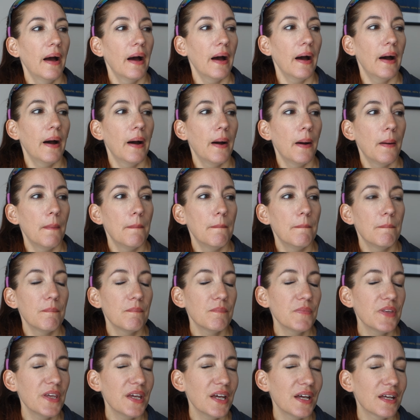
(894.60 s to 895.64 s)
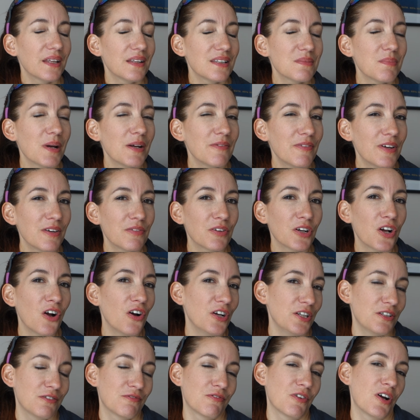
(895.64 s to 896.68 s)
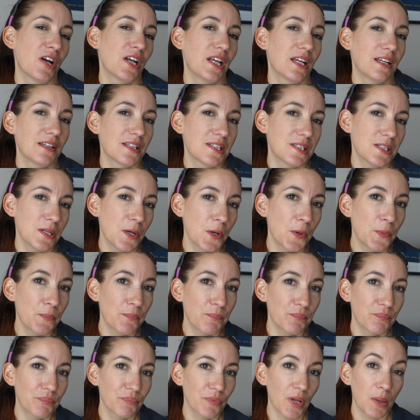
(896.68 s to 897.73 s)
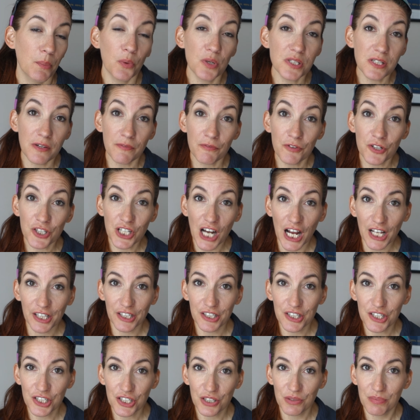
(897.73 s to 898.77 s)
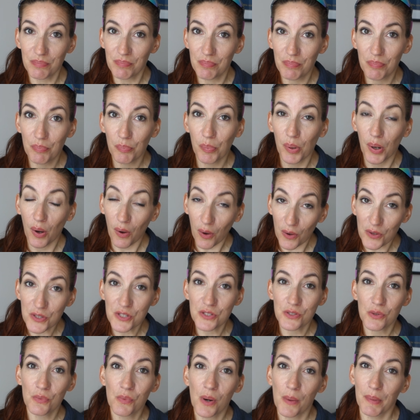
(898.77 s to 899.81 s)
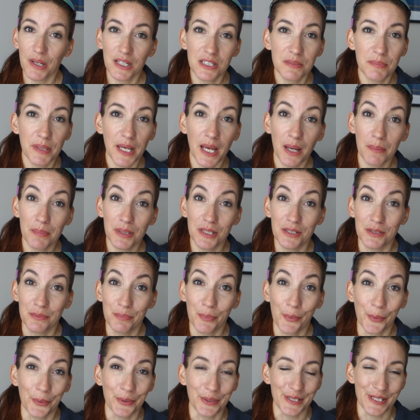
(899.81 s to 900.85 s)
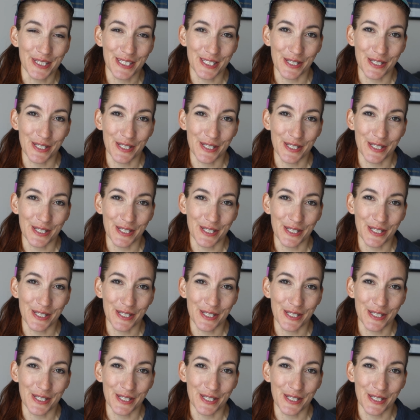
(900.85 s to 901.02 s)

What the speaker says: Yeah, it's my favorite kind of riding. So I'm always up for a challenge, but also what makes me happy is important.